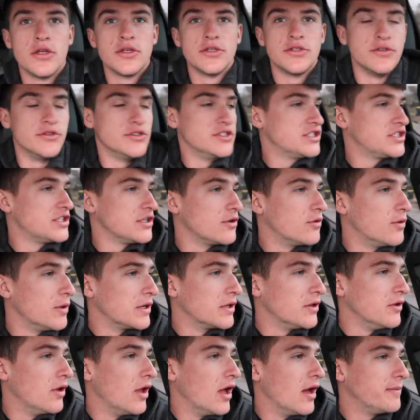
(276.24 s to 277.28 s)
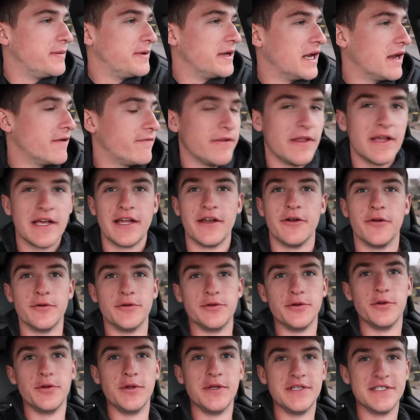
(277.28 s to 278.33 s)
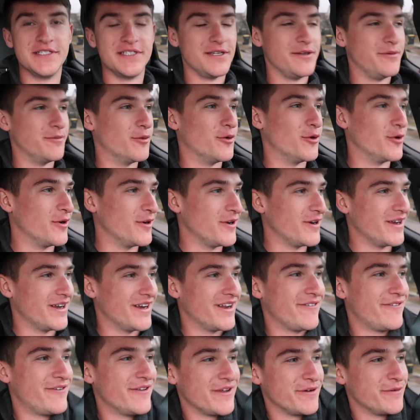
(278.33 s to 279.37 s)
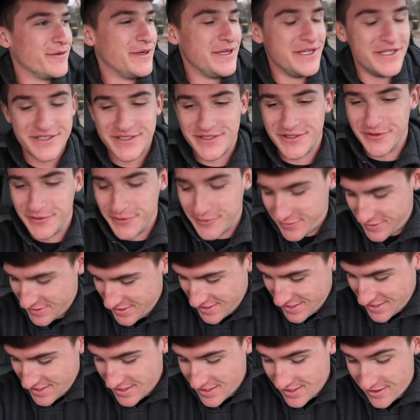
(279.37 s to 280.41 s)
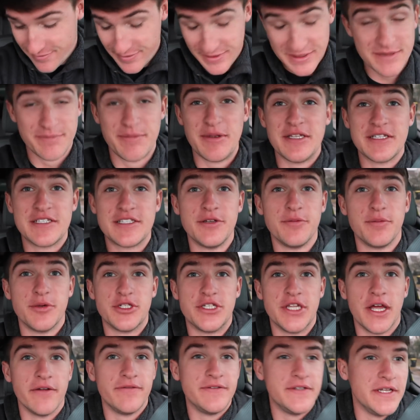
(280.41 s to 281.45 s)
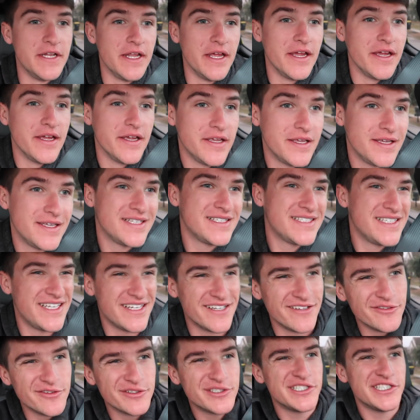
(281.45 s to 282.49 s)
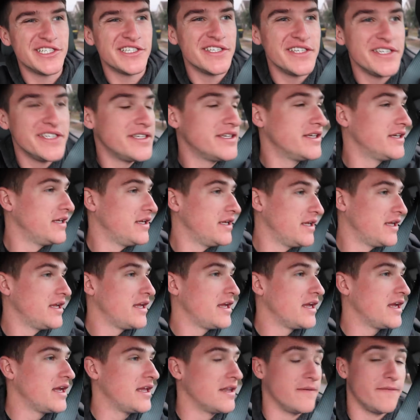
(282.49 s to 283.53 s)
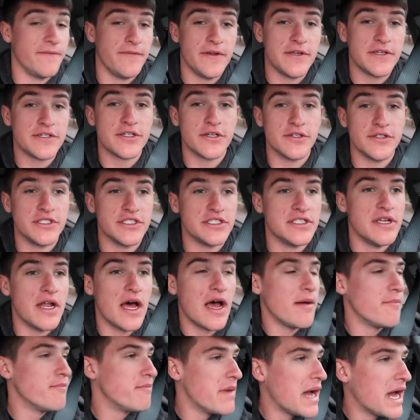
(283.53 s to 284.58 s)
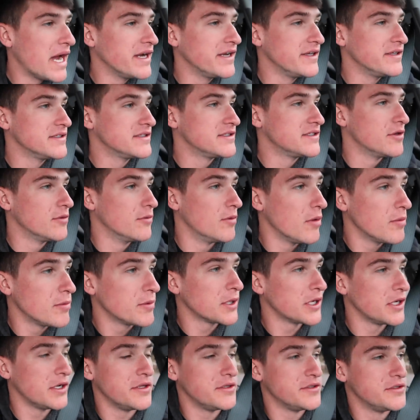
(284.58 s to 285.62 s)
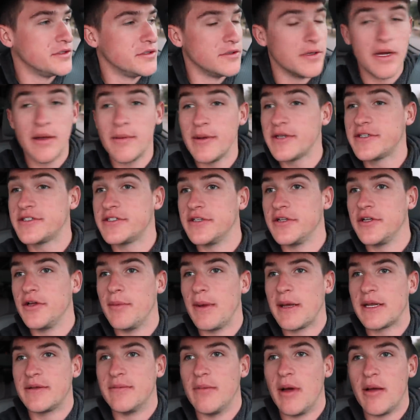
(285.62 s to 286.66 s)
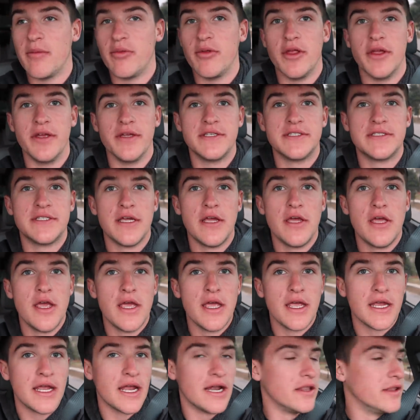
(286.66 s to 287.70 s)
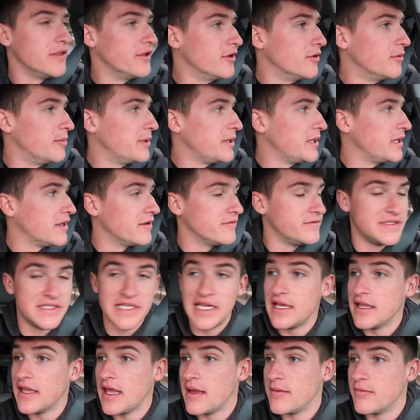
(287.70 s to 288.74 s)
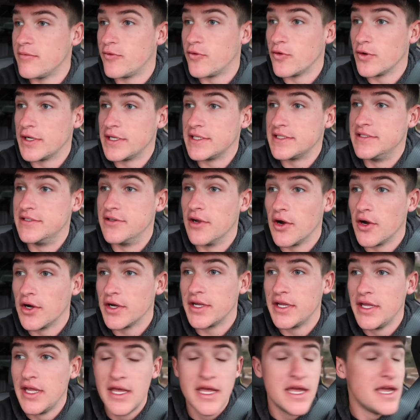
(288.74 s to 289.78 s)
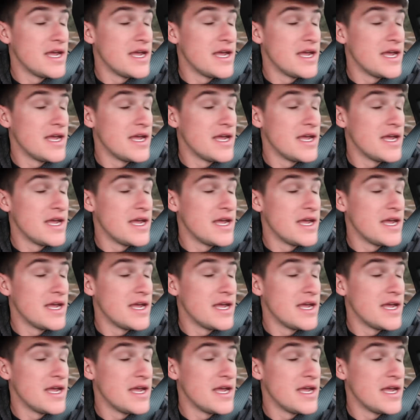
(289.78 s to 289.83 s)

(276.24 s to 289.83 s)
So just a quick little update. I feel like I don't do these anymore and I feel like we need to. Um, this has been super tough today getting a little chilly and the fish are just not biting. So what we're gonna do, I'm actually gonna go back to my place, get a little bit of daylight before it gets dark,